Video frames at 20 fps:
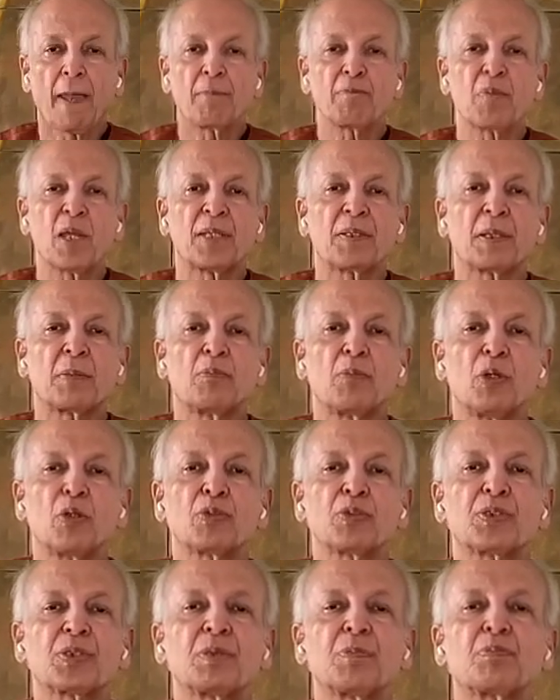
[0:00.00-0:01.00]
And the
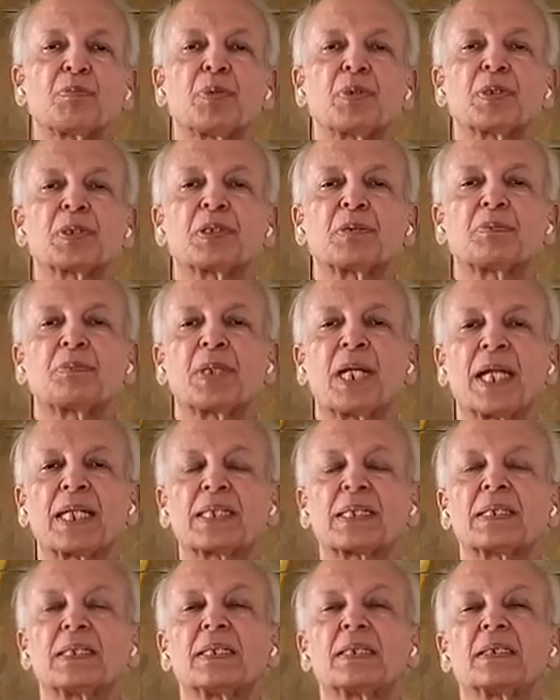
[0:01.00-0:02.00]
most important
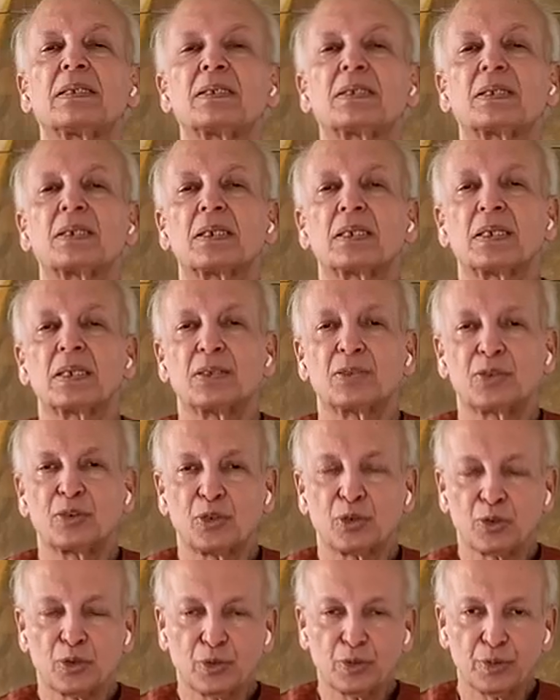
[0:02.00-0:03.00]
practice is
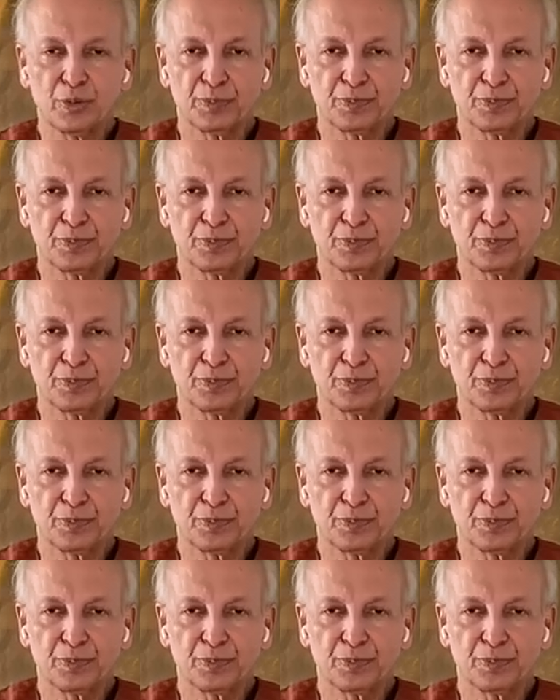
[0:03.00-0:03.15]
your